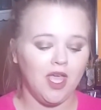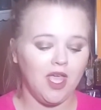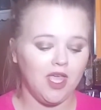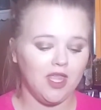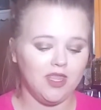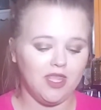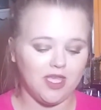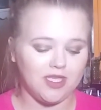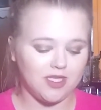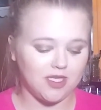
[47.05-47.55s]

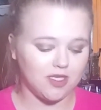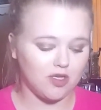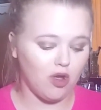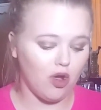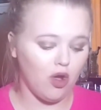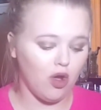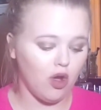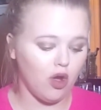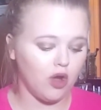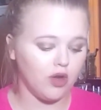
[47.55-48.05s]
This is
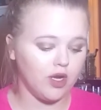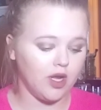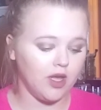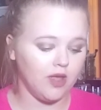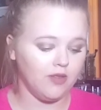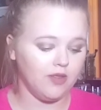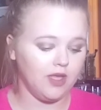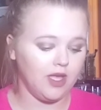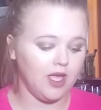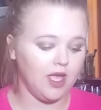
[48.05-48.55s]
called
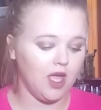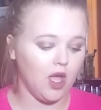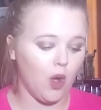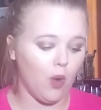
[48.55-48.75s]
the